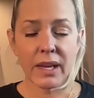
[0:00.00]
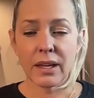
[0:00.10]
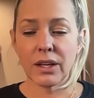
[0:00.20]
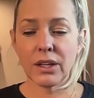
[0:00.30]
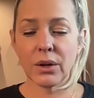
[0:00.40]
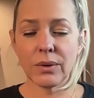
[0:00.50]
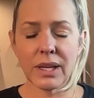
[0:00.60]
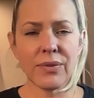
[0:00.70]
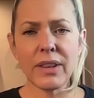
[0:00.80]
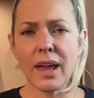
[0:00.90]

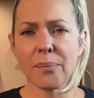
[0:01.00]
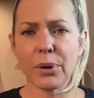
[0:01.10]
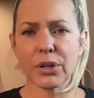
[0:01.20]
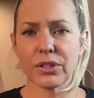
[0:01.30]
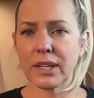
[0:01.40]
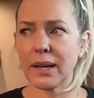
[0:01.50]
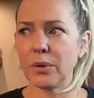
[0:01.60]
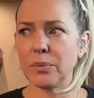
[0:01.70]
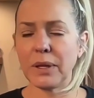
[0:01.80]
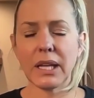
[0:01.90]
Even that person, I would
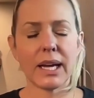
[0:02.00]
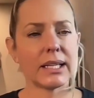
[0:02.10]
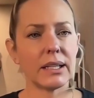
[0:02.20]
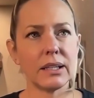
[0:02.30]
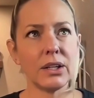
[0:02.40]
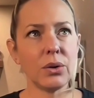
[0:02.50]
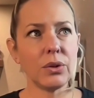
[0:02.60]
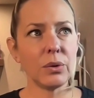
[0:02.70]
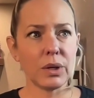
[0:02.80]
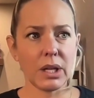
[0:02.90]
be like, there
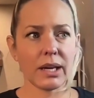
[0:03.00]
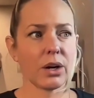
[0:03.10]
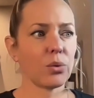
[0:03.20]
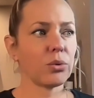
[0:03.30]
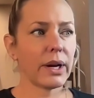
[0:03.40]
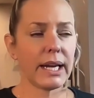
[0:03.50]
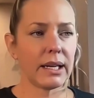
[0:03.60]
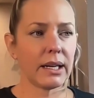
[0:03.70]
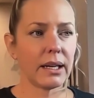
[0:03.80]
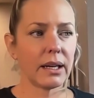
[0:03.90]
were a lot of great
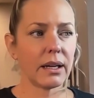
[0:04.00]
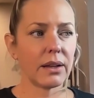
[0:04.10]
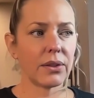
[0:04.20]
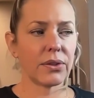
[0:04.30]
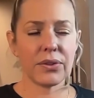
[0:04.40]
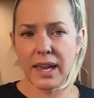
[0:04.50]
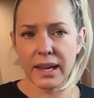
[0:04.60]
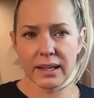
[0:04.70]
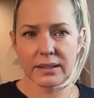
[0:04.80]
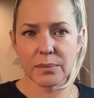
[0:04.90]

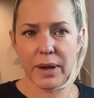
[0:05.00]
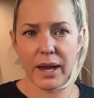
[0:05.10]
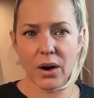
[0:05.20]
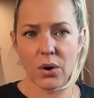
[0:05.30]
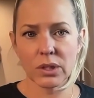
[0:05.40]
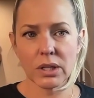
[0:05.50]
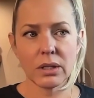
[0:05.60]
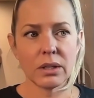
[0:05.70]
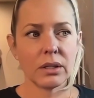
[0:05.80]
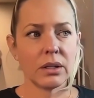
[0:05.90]
things about
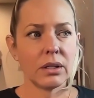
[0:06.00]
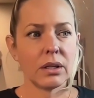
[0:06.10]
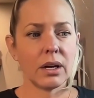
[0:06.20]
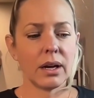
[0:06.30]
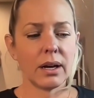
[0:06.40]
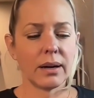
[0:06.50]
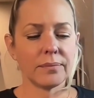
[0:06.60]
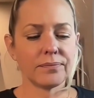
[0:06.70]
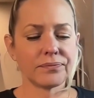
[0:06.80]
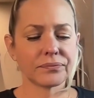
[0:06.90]

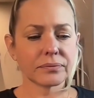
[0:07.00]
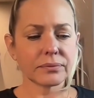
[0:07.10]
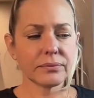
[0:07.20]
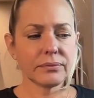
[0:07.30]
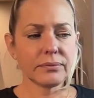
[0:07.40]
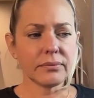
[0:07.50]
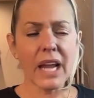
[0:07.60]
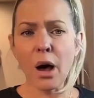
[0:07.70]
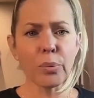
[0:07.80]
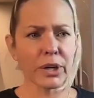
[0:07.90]
um
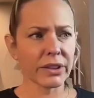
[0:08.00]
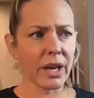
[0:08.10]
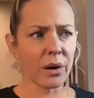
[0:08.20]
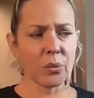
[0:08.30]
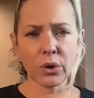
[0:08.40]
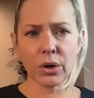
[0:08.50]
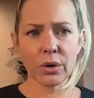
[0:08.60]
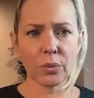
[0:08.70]
Albert that were